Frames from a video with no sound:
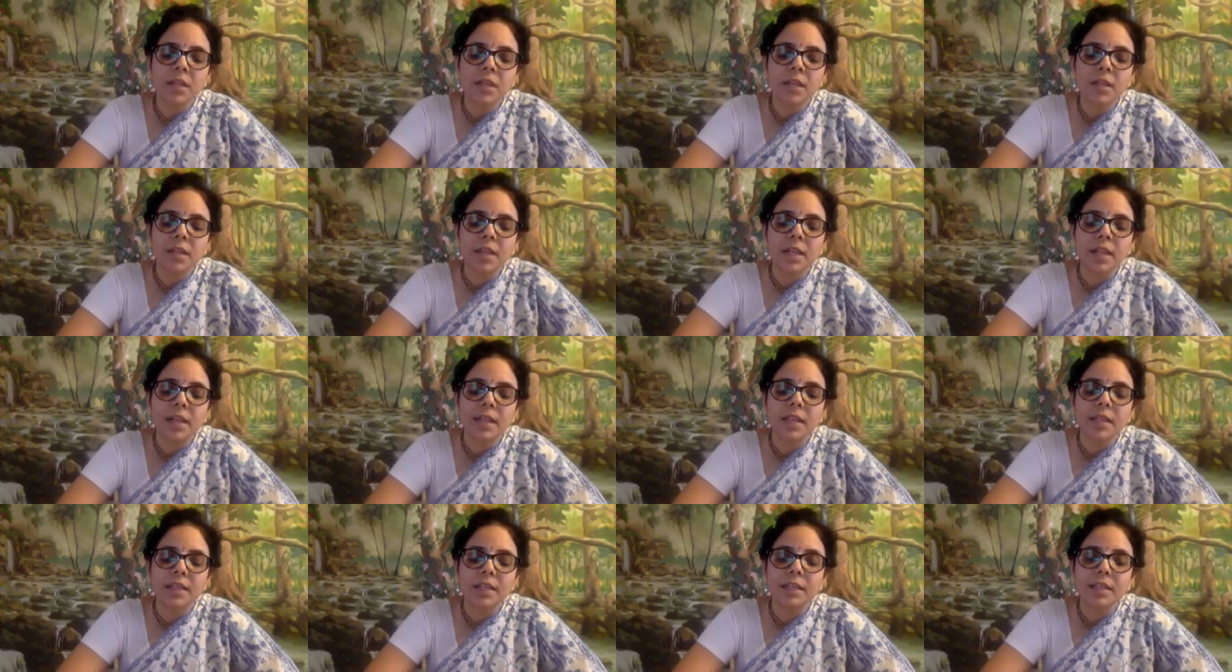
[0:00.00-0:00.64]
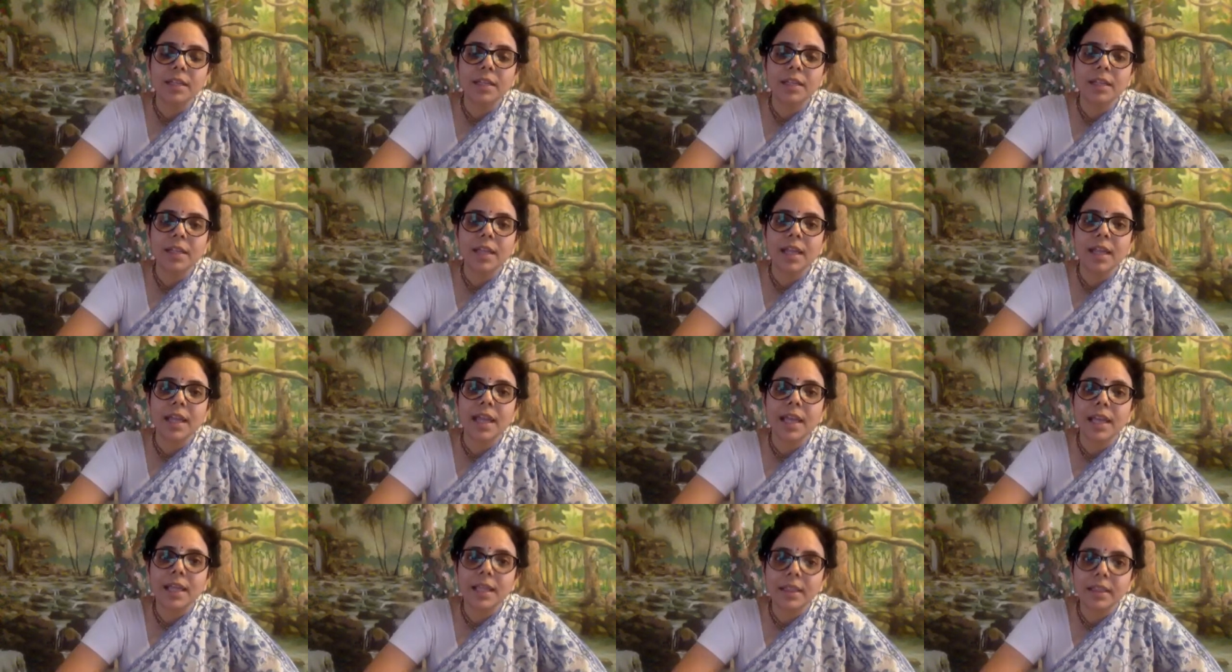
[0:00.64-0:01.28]
like
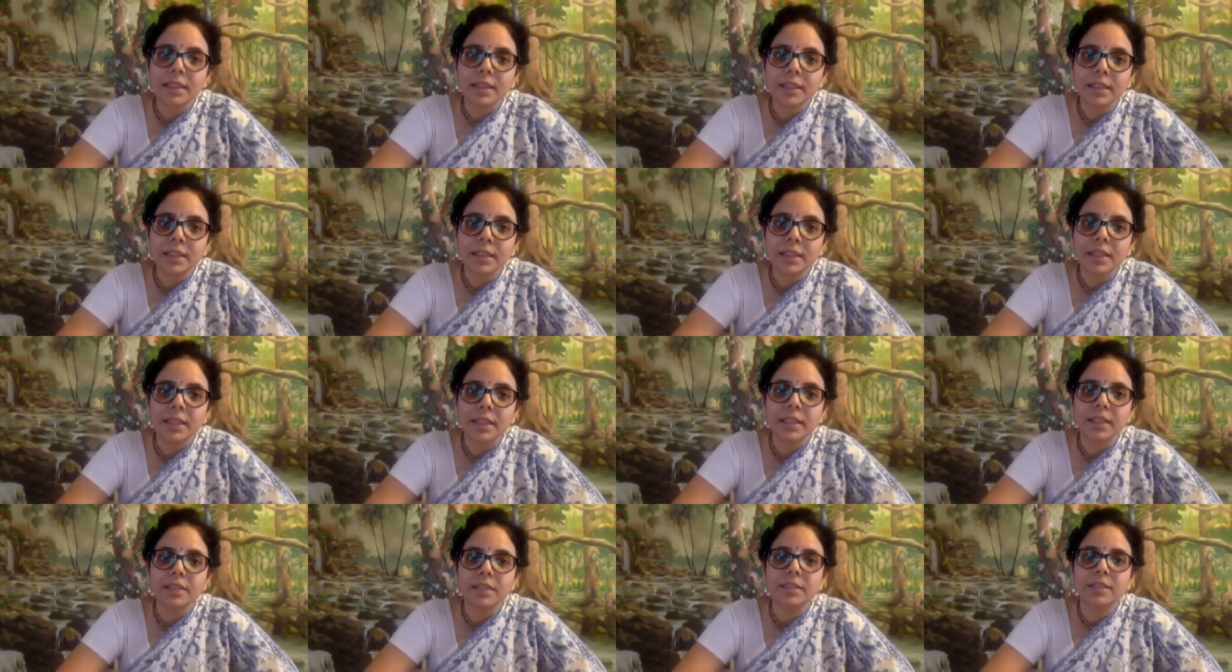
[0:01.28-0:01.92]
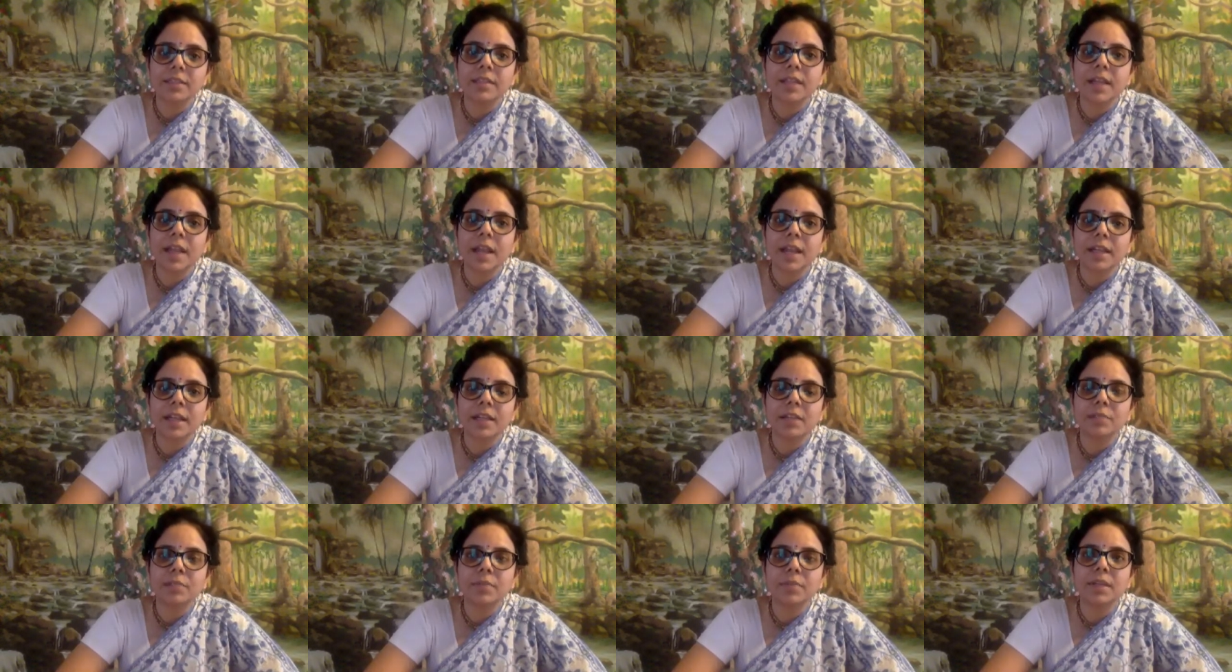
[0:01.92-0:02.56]
healthy,
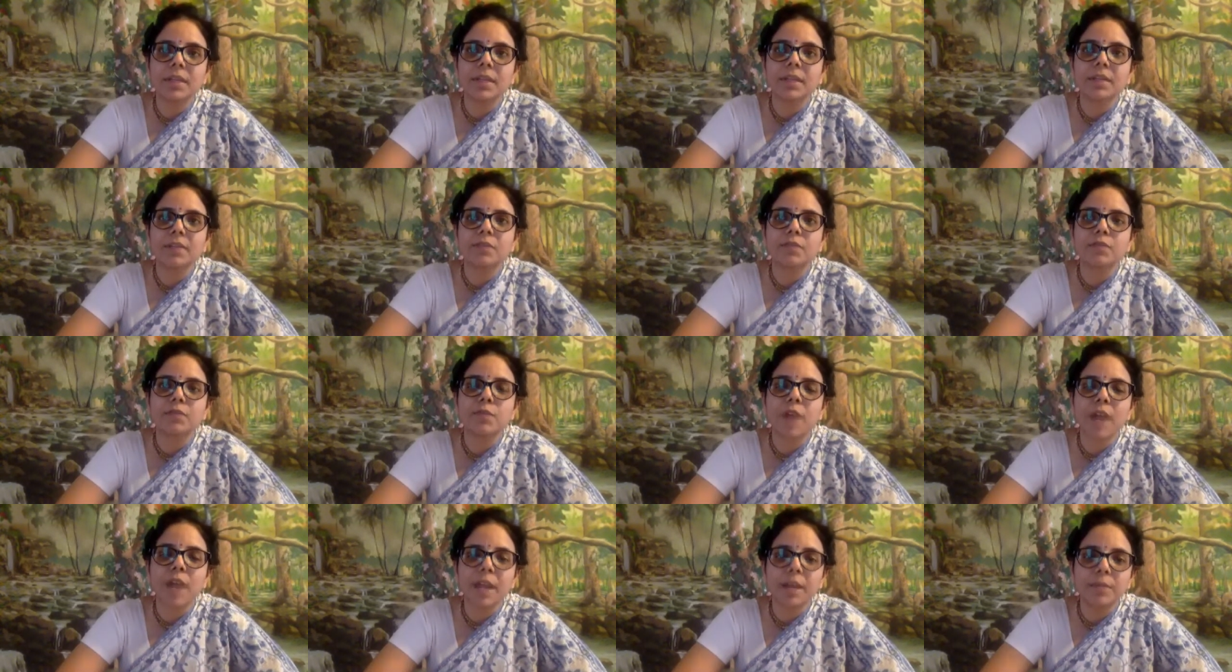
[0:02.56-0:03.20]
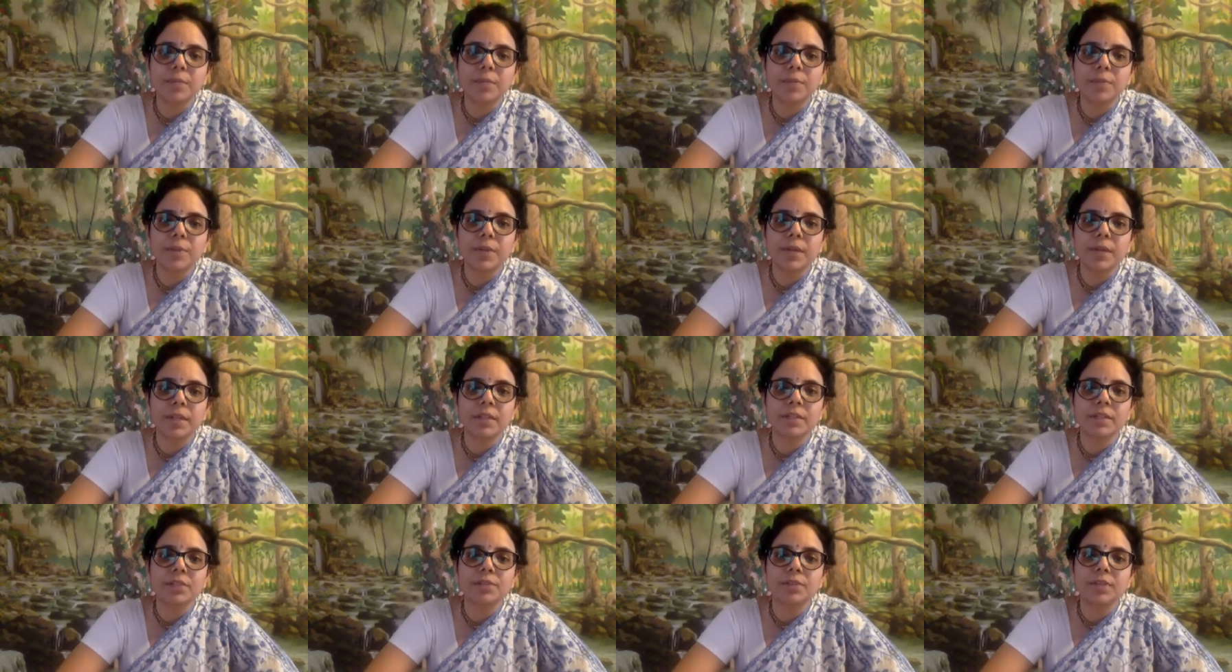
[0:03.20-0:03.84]
dynamic,
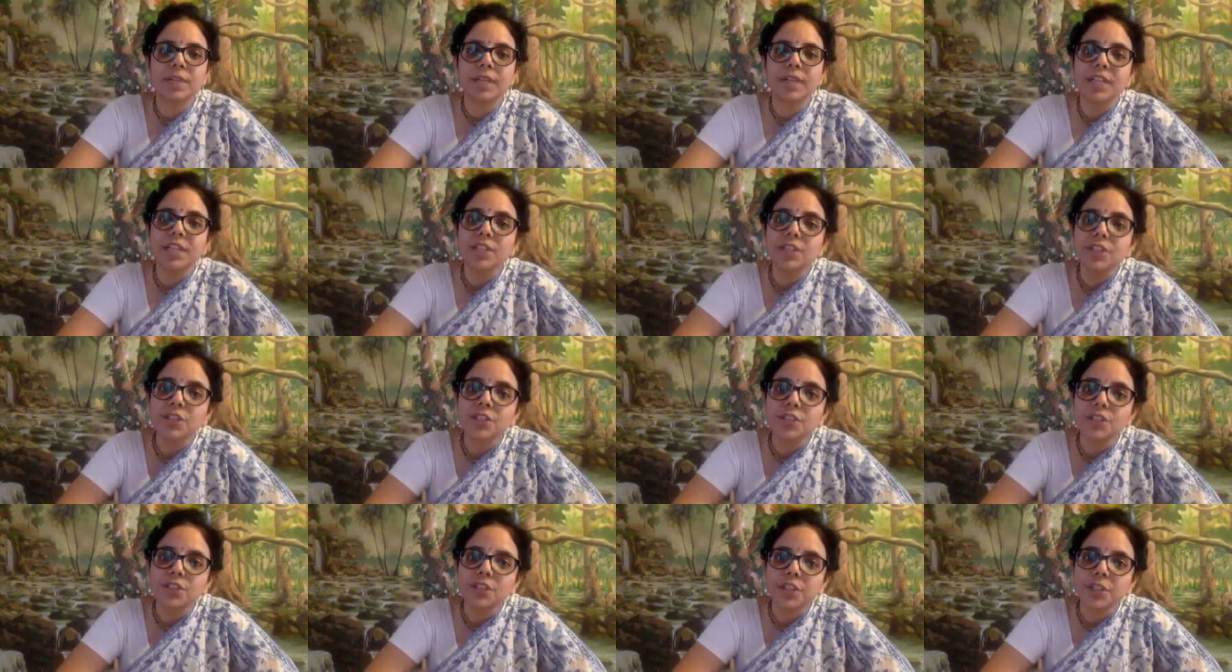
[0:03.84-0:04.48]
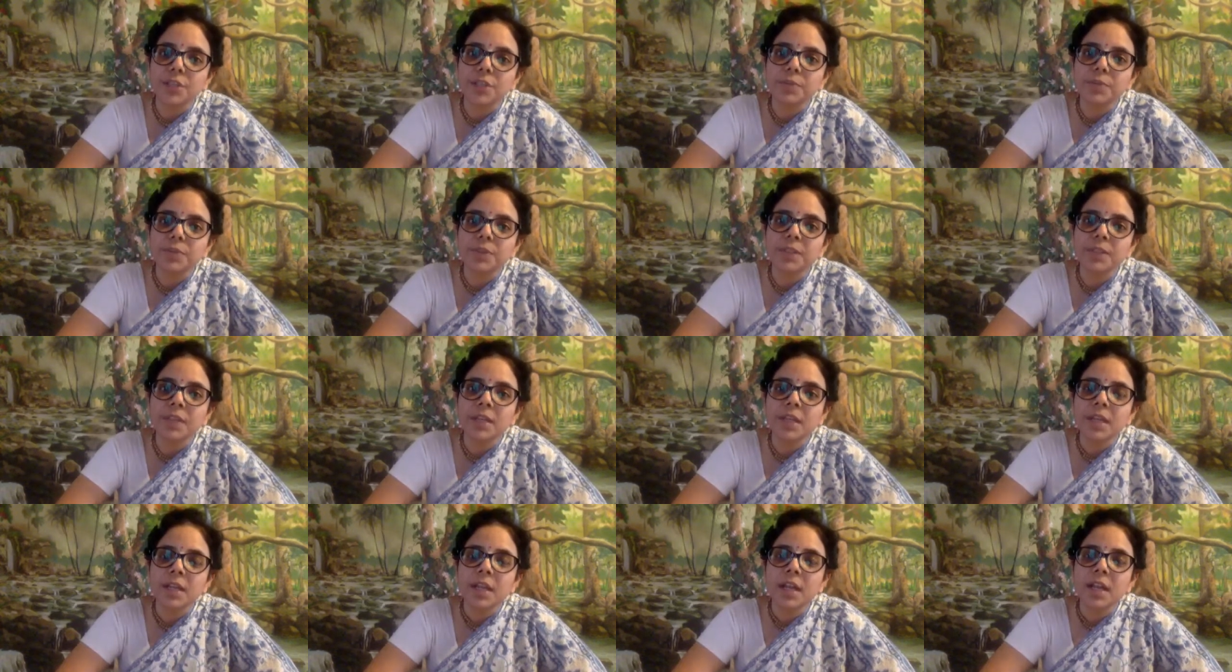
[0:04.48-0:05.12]
vibrant relationships,